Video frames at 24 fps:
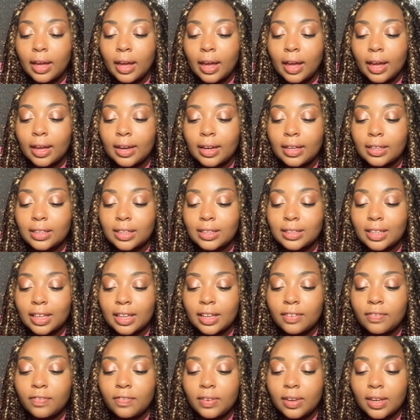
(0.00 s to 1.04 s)
and it says
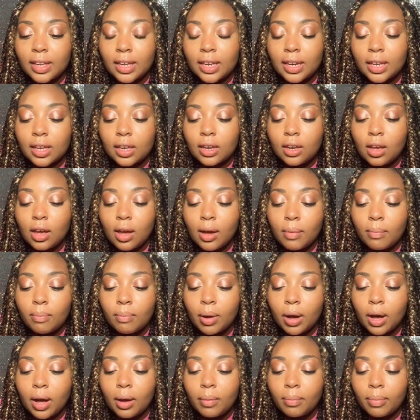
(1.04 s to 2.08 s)
if needed,
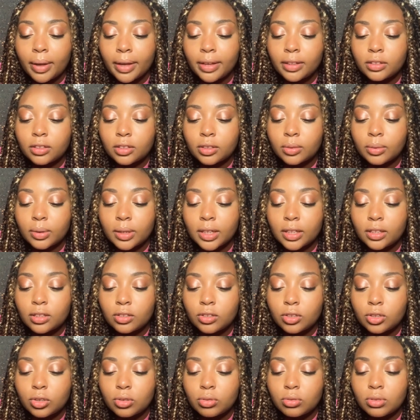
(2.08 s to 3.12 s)
pump and squeeze
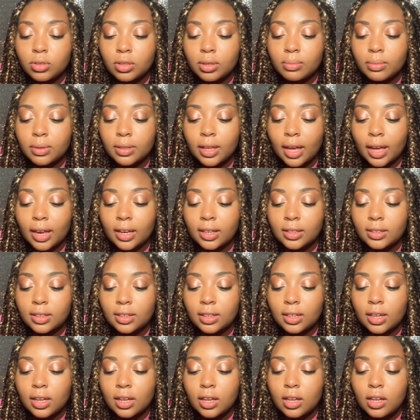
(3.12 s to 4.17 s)
tubes
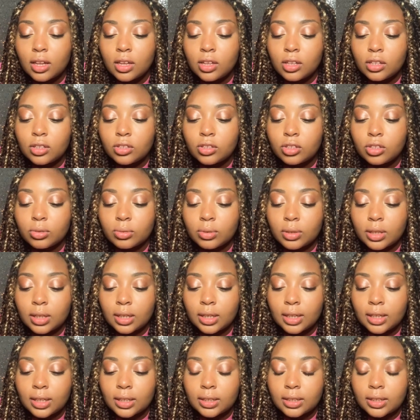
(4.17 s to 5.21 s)
simultaneously to
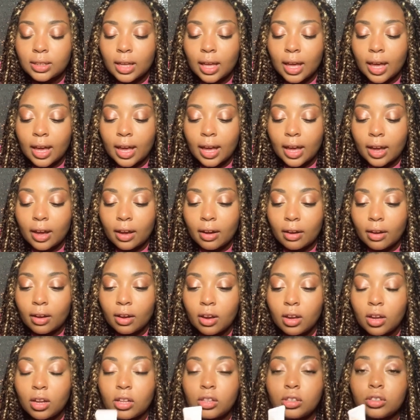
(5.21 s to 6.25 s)
release air.
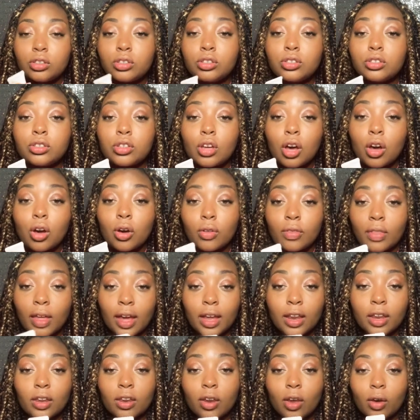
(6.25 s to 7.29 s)
So
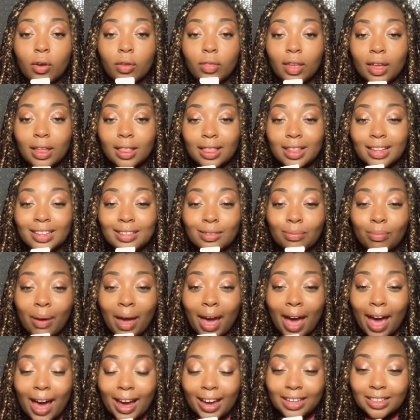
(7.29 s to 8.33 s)
they know that this
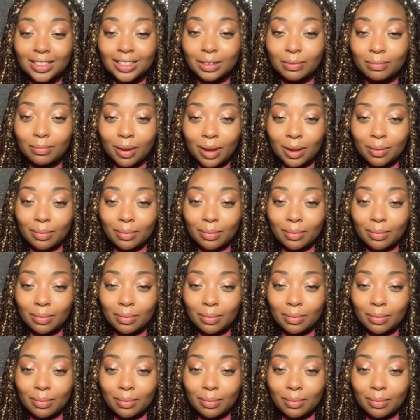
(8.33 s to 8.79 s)
packaging may